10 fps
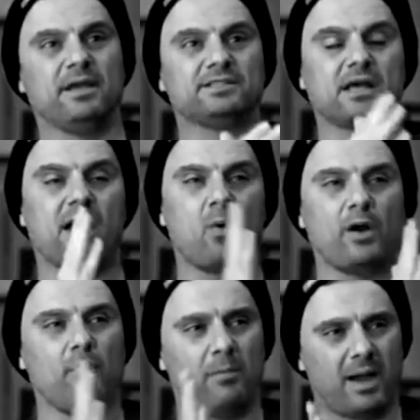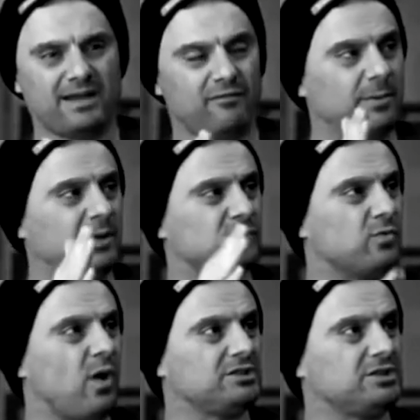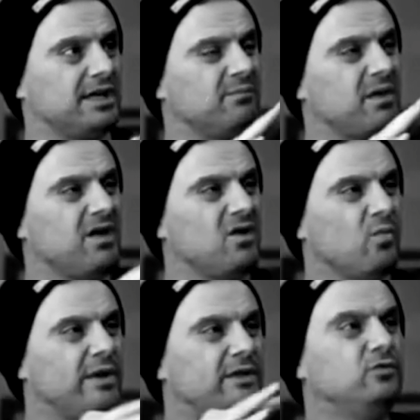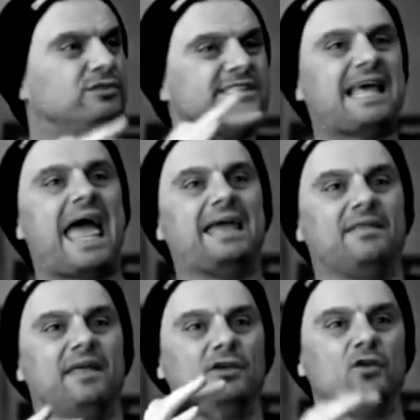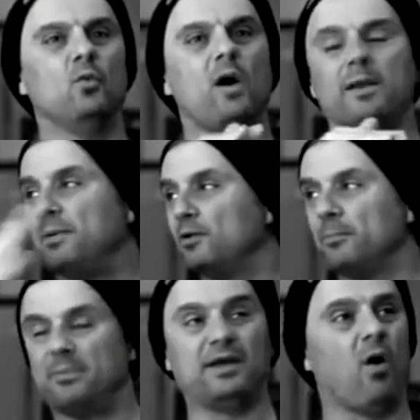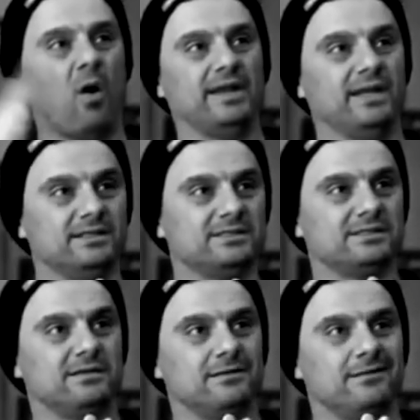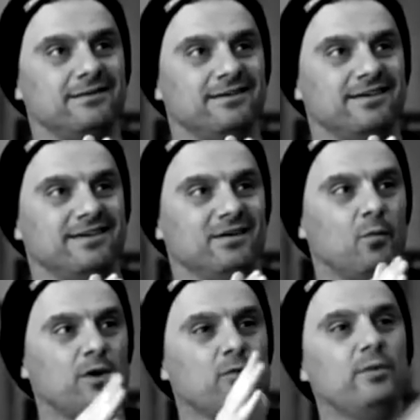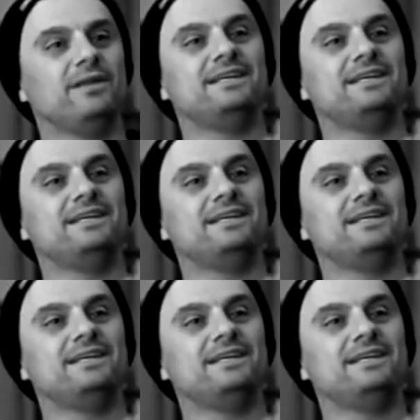because I want to remind everybody who's watching, when you say that you want to build a big audience, what you're